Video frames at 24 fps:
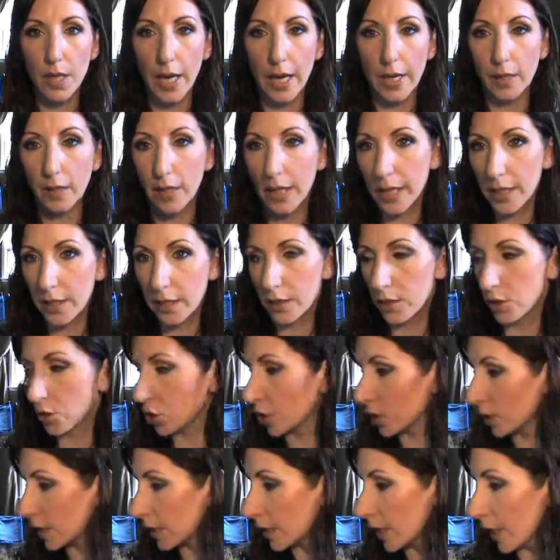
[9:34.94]
I like the
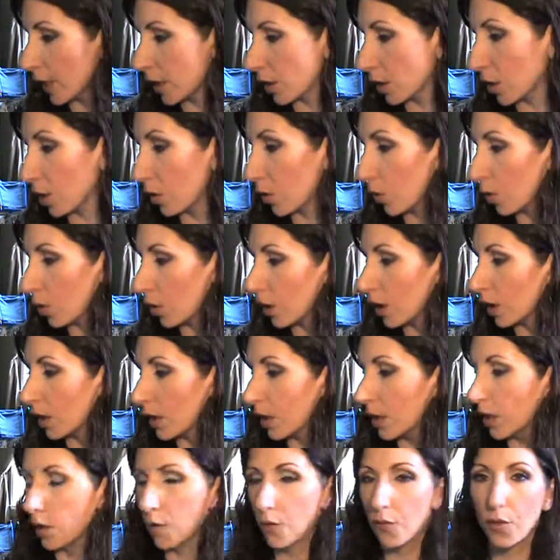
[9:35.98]
Shiseido
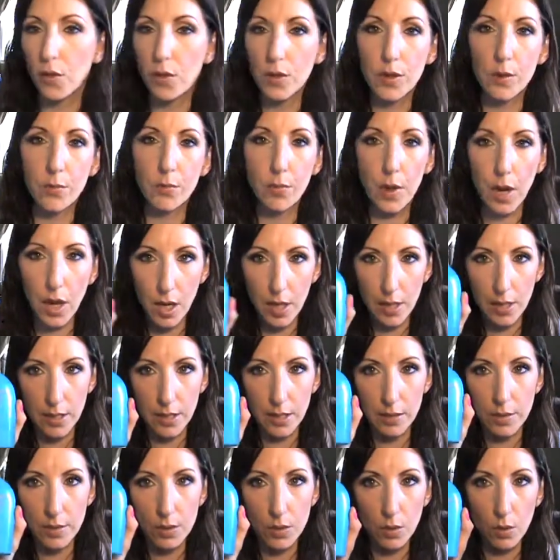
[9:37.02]
for the body.
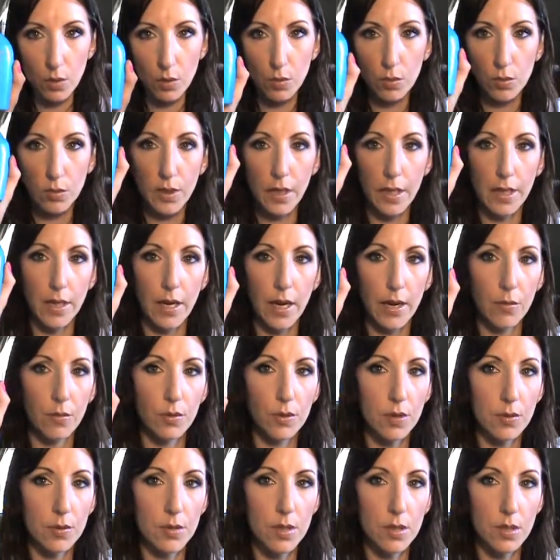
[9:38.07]
So like I will
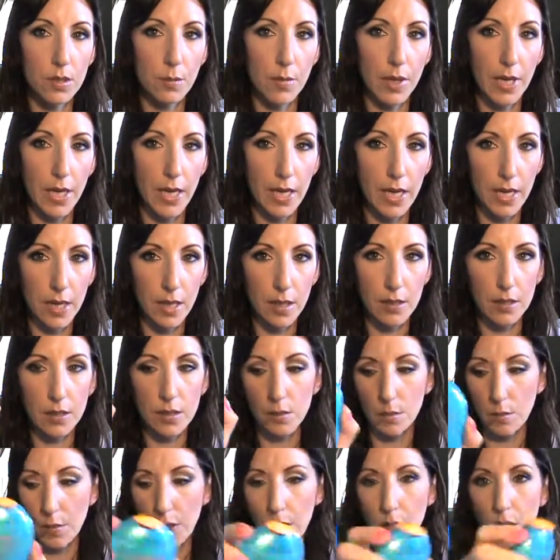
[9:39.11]
use this on my hands,
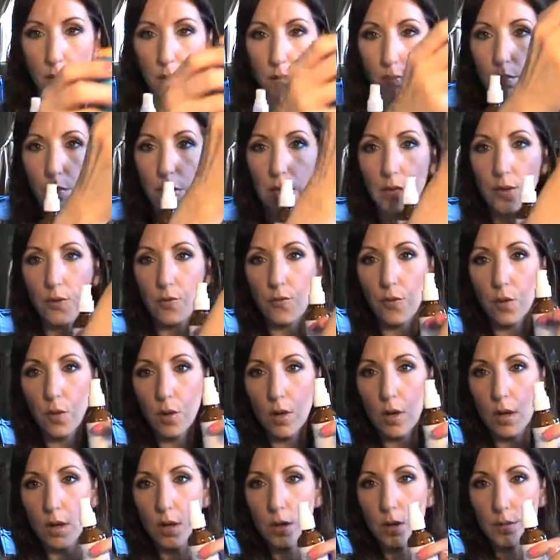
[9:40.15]
on my, my
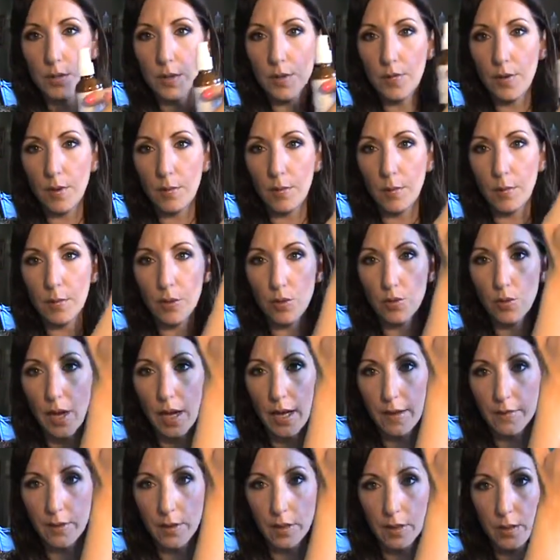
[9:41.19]
forearms, if I'm going to be
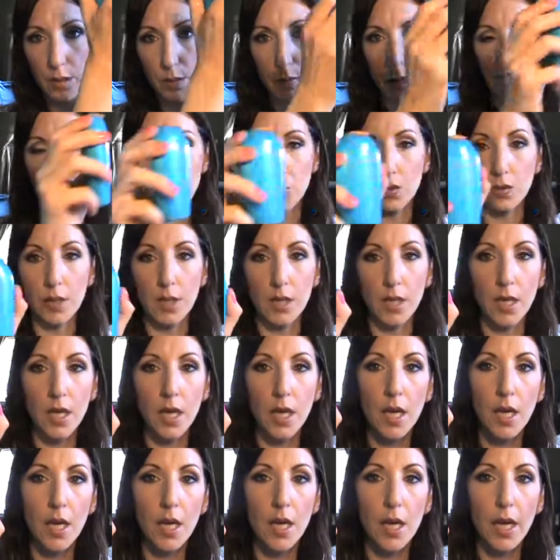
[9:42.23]
driving especially.
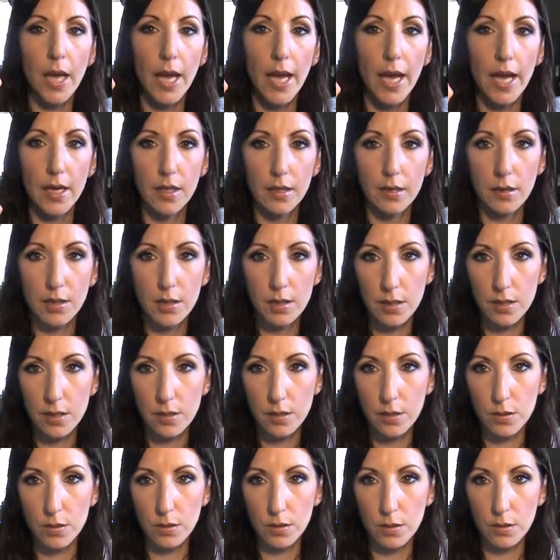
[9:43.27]
And this
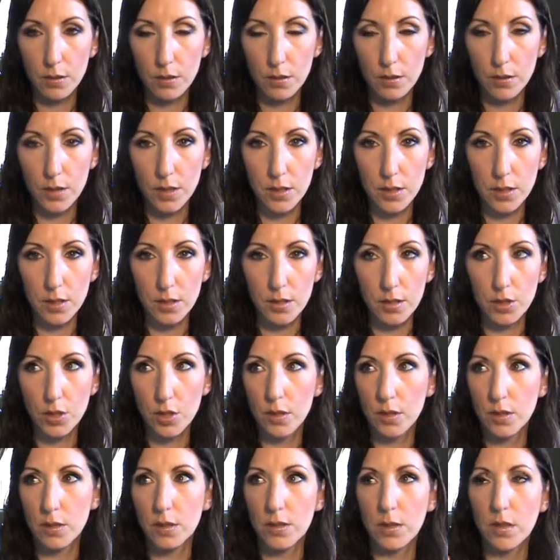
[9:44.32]
is This is
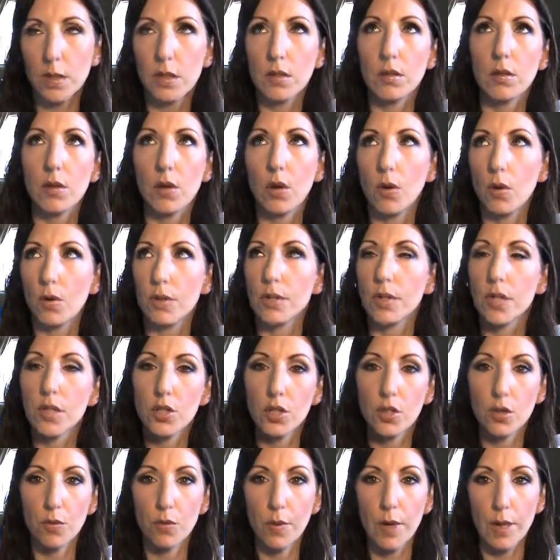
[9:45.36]
just, I don't know, it's such
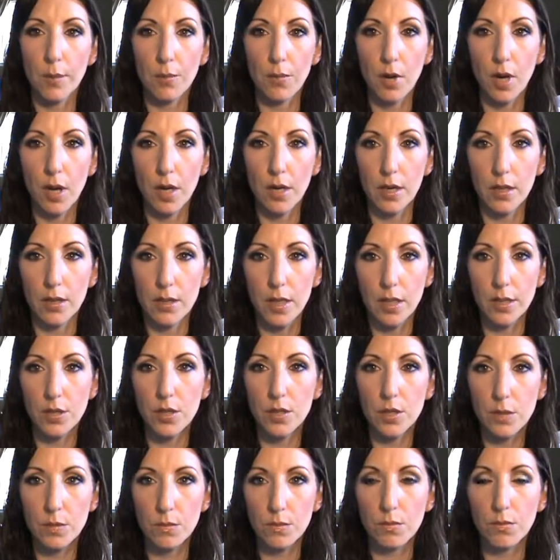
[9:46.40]
a great product. I
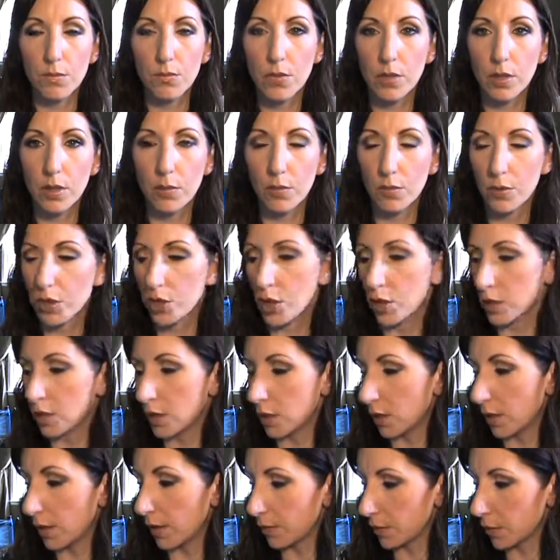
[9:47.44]
just really wish it
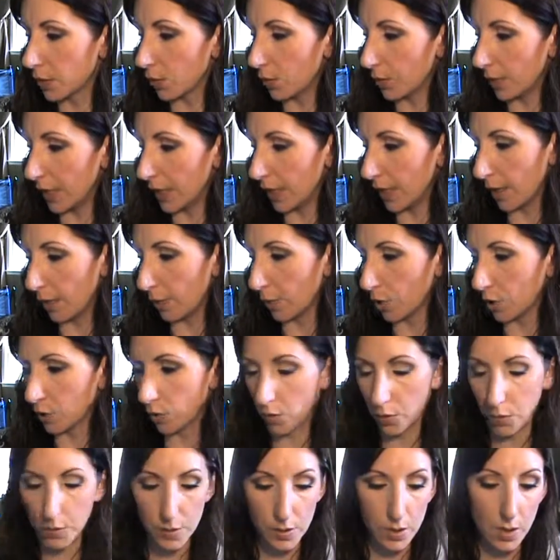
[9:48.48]
didn't have so many
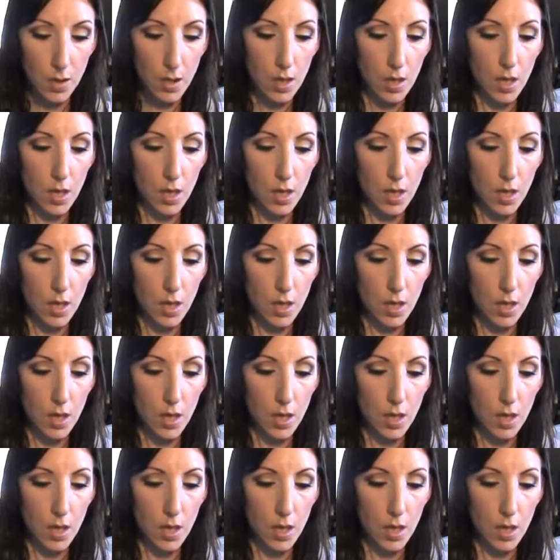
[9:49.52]
chemicals.